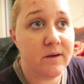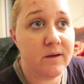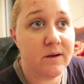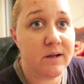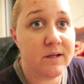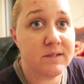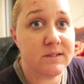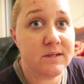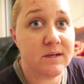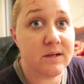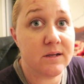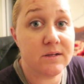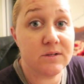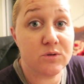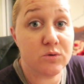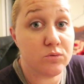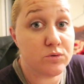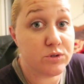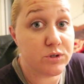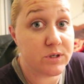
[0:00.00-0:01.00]
And I said I
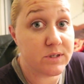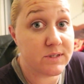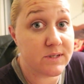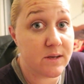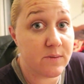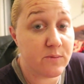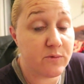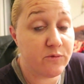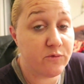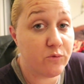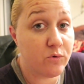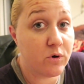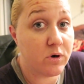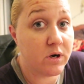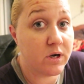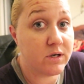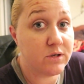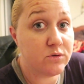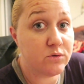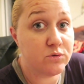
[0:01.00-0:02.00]
had told you guys that before.
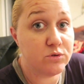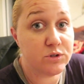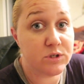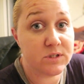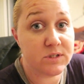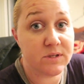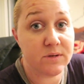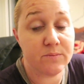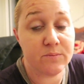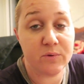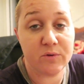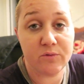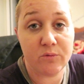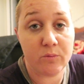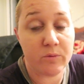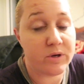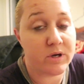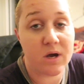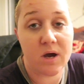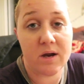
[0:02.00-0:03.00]
I told you guys that
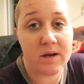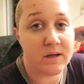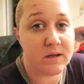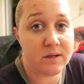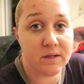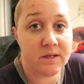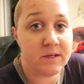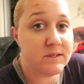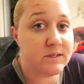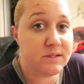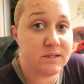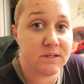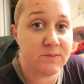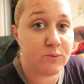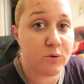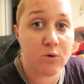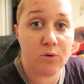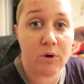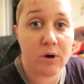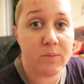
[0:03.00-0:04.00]
before we got into this
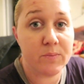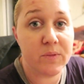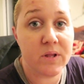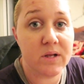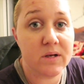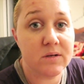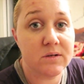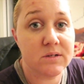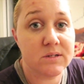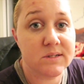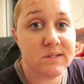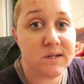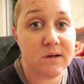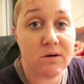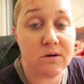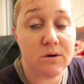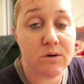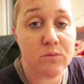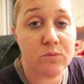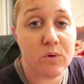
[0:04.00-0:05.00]
program that
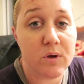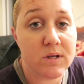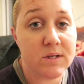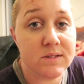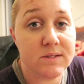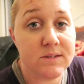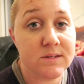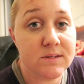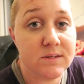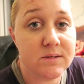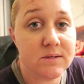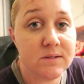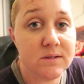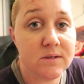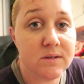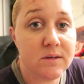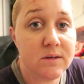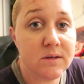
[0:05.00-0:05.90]
Sarah was